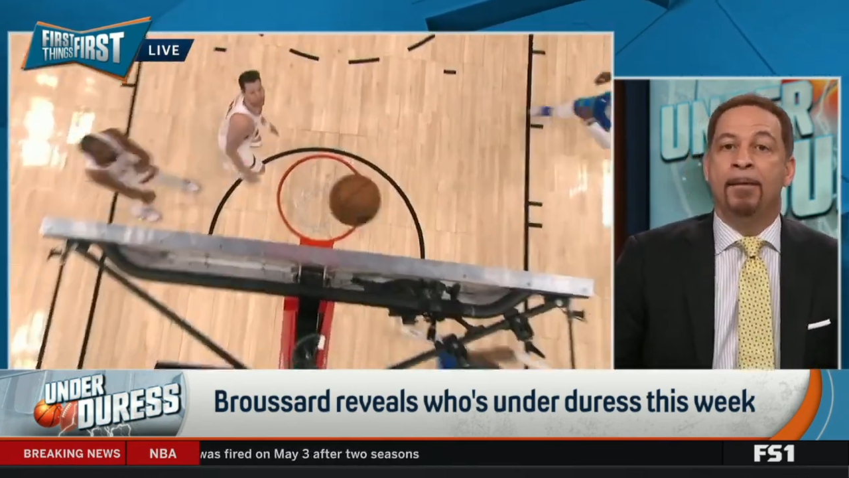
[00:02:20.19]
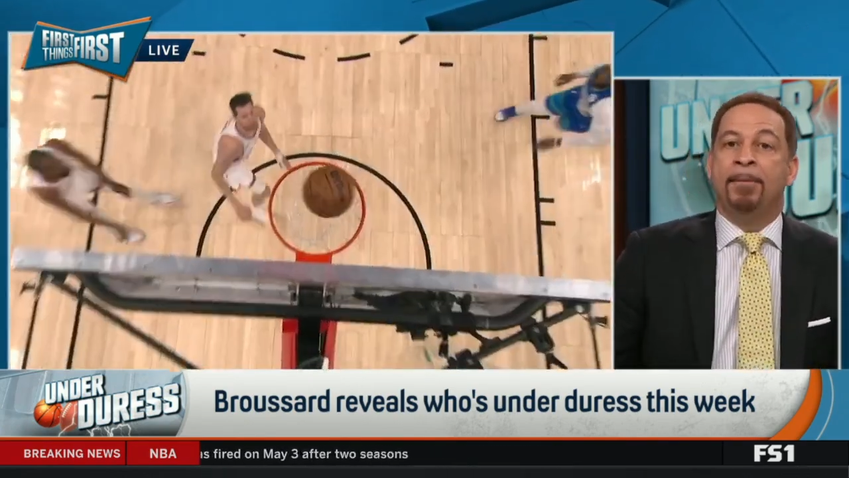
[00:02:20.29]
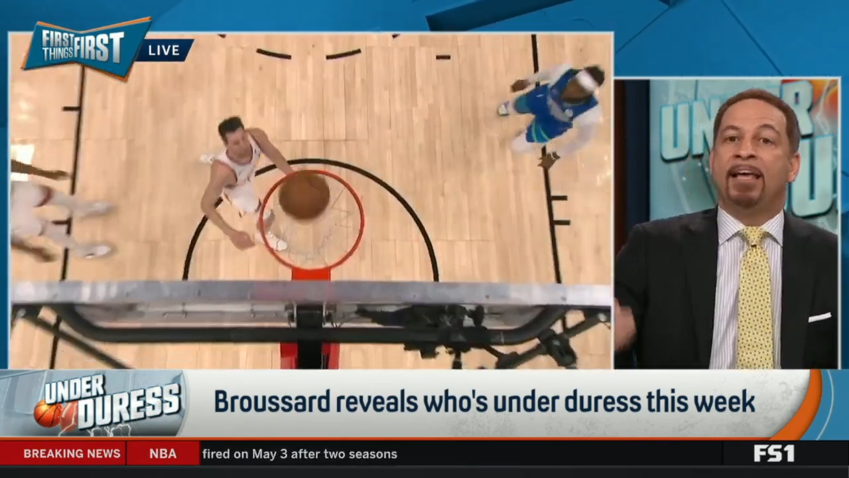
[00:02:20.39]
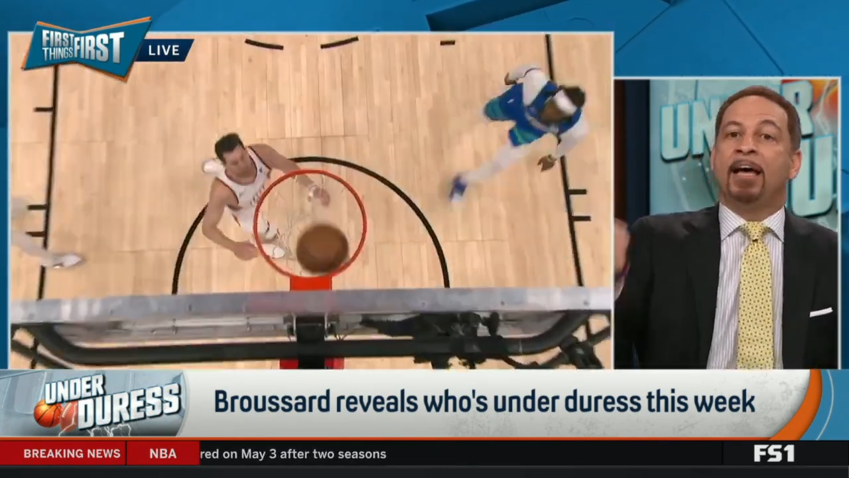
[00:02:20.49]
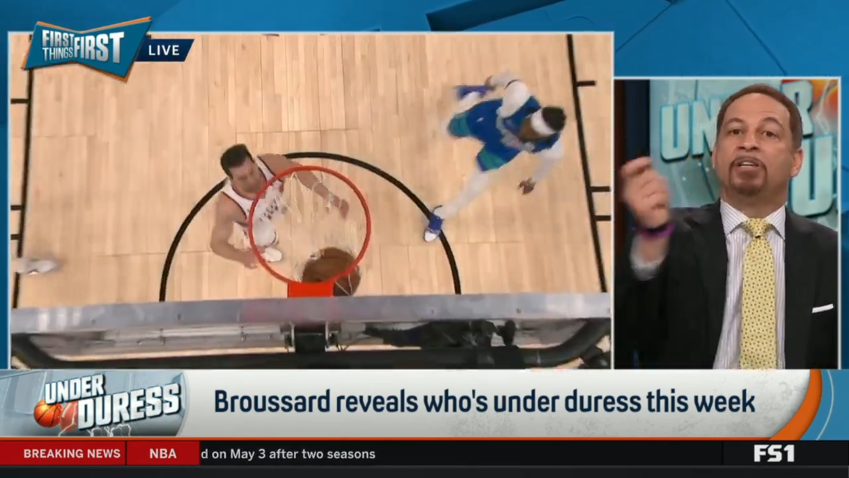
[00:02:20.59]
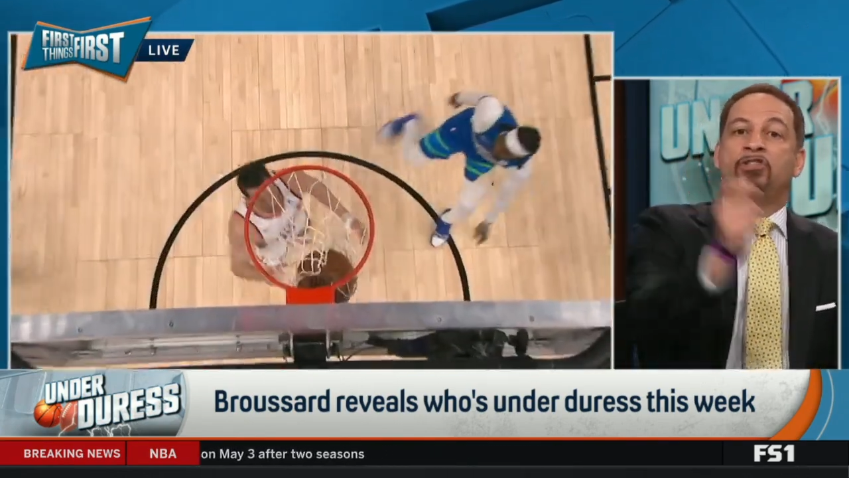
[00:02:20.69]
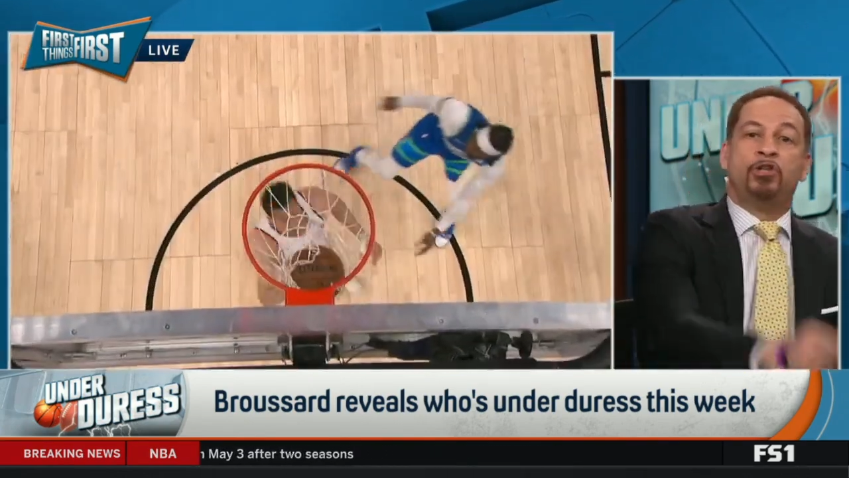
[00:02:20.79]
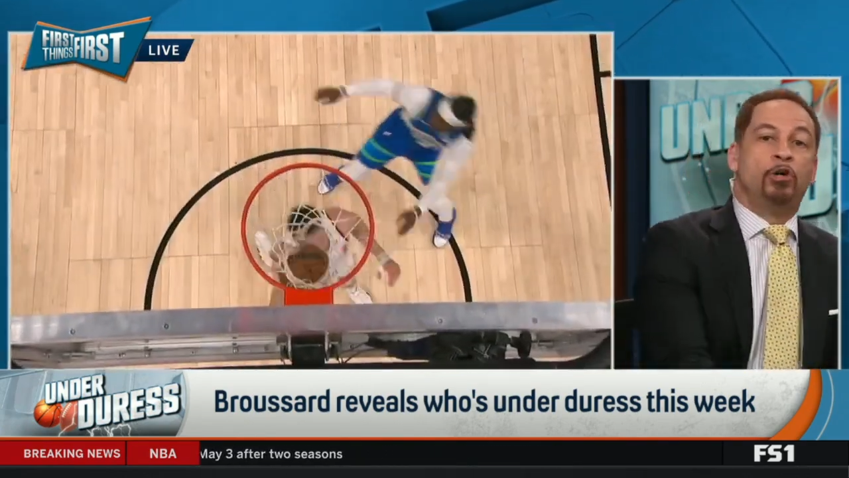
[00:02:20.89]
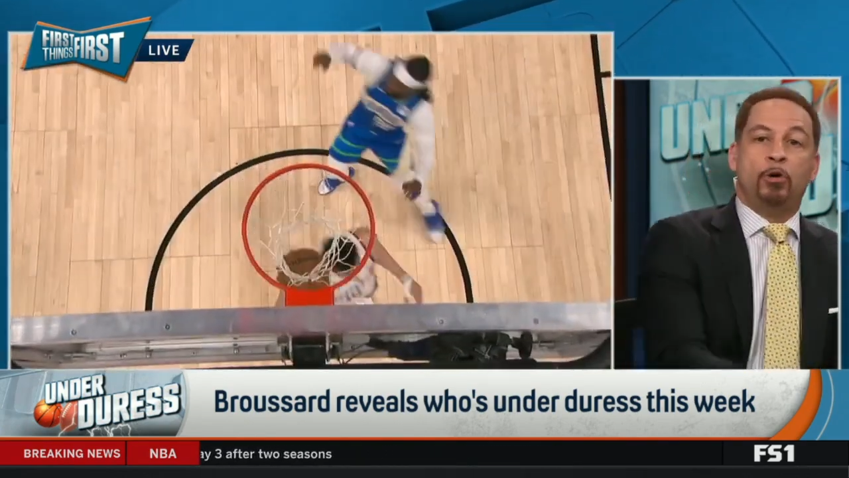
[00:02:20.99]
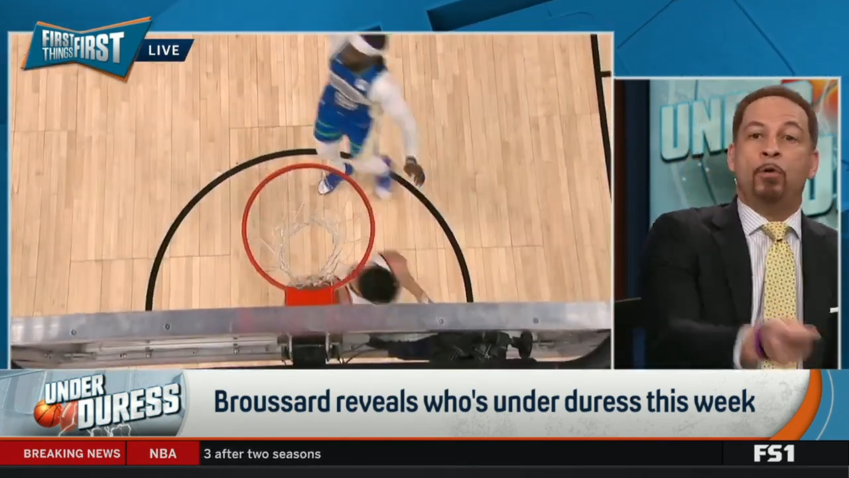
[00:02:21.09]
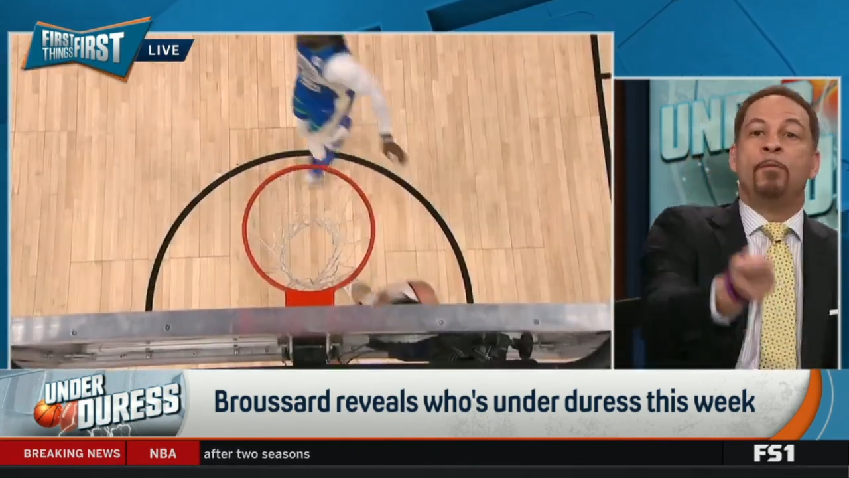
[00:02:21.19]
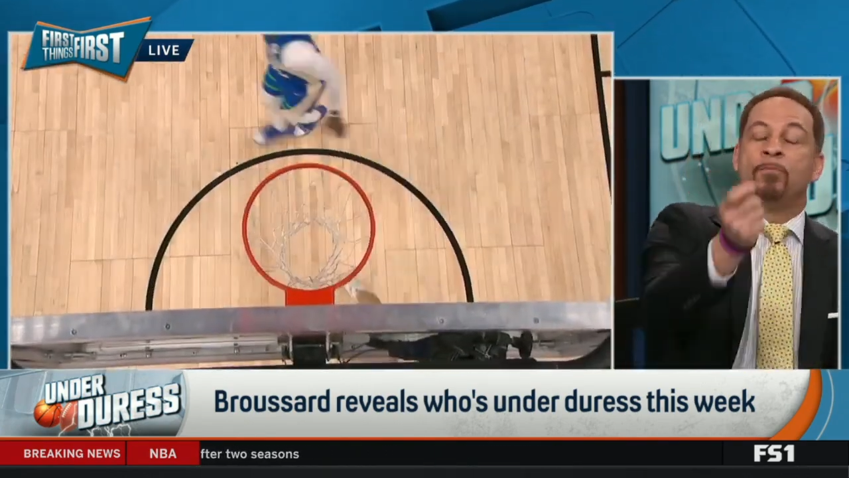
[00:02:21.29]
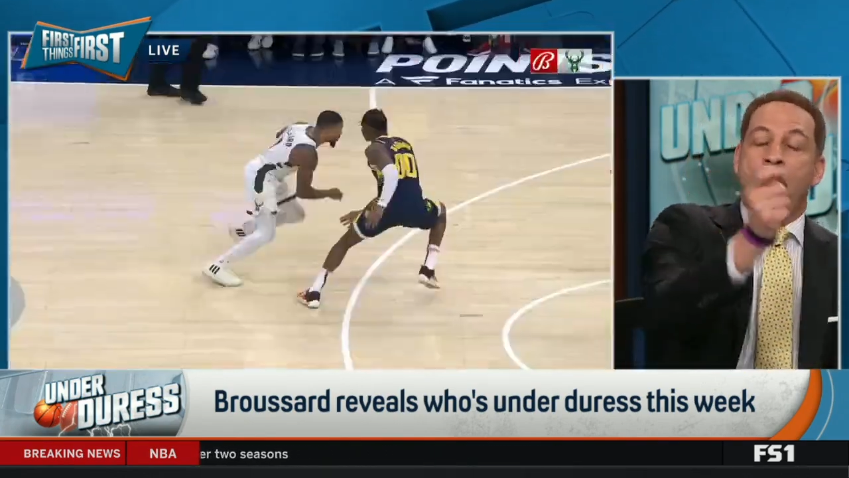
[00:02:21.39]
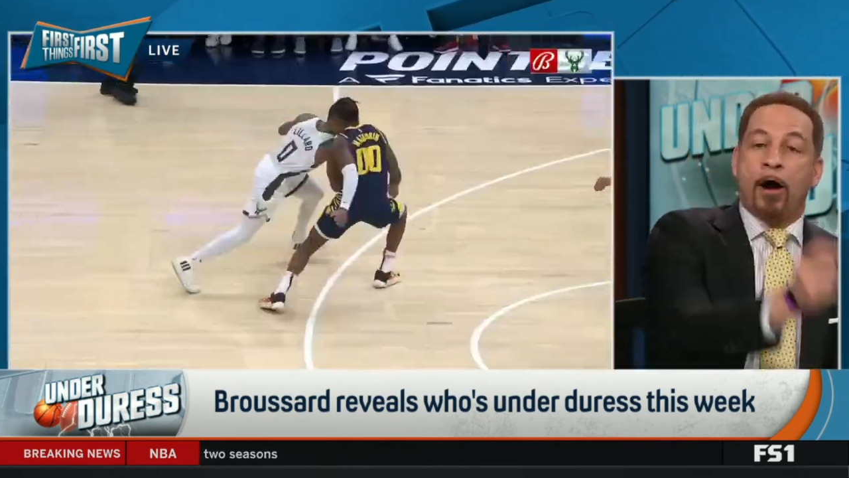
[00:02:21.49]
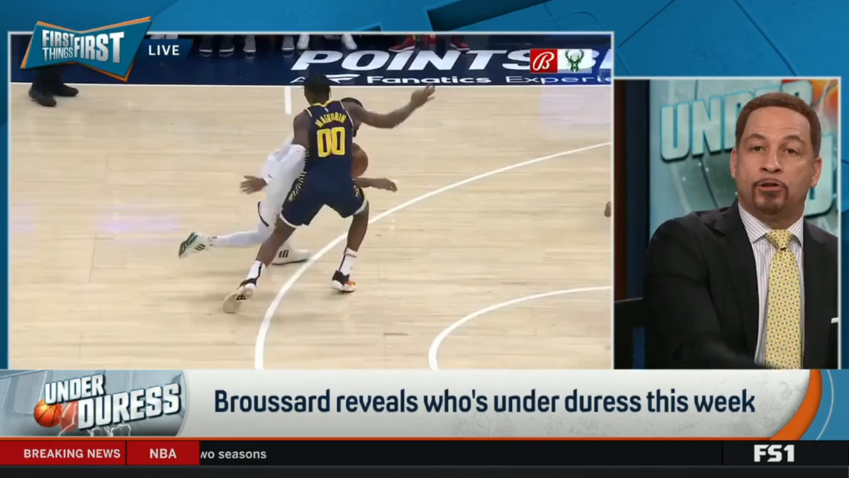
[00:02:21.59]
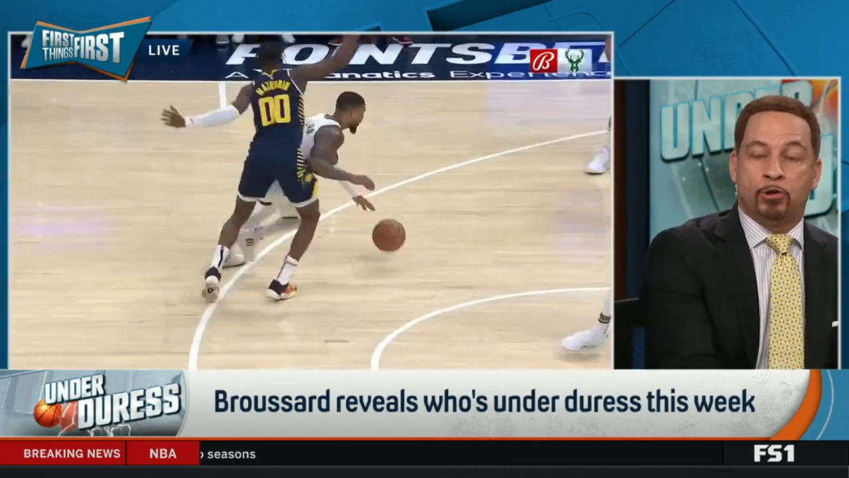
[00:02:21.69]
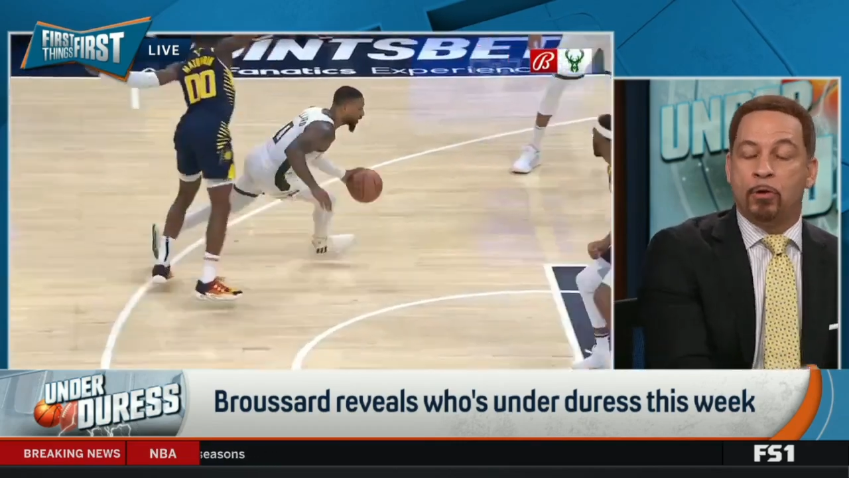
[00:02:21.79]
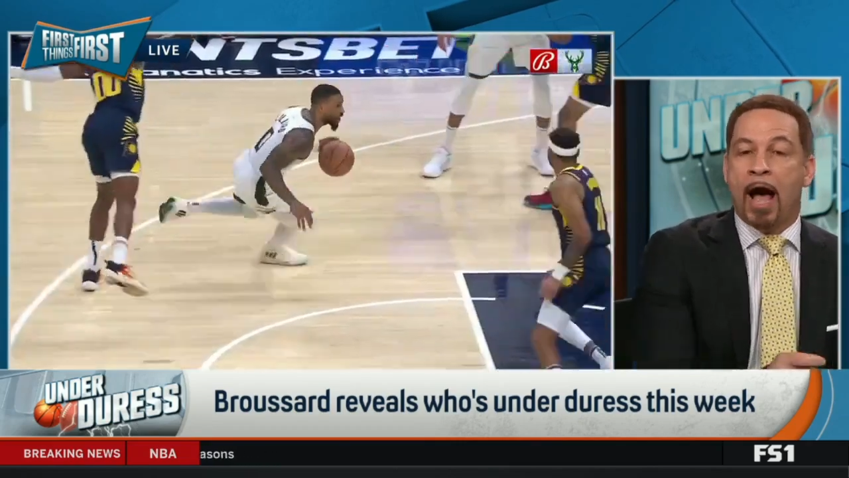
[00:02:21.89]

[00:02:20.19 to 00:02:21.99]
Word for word: because you are Jrue